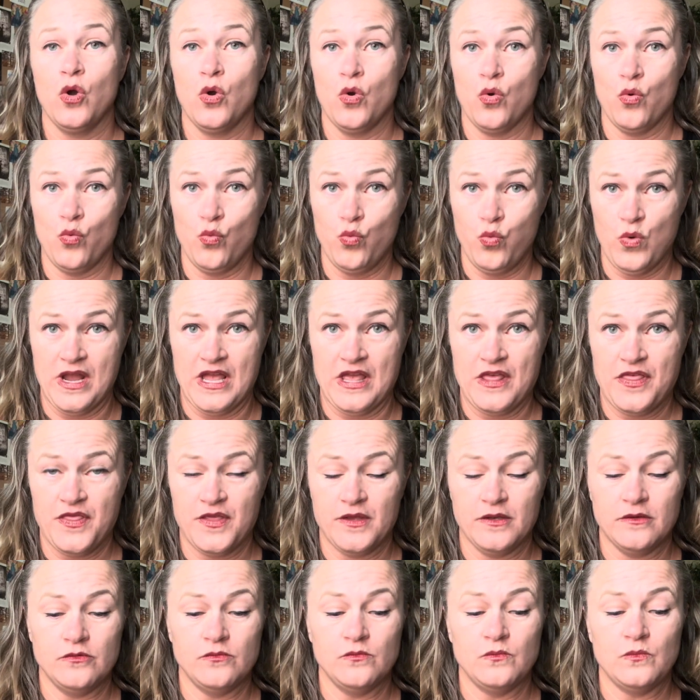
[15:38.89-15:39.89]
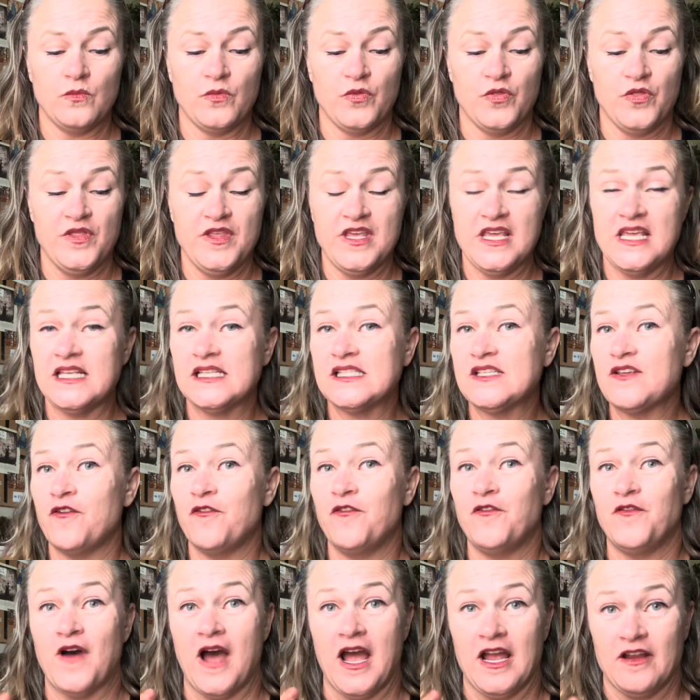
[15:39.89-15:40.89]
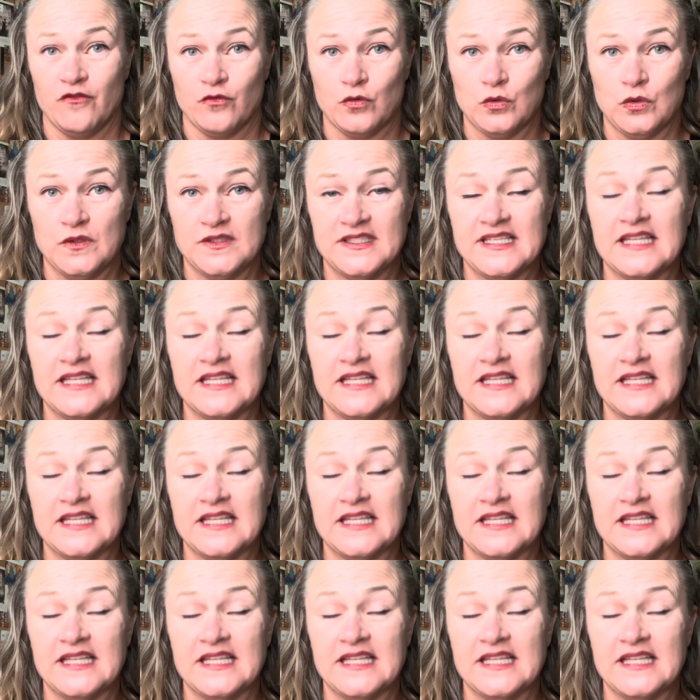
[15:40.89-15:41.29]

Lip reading: with these 5 rules.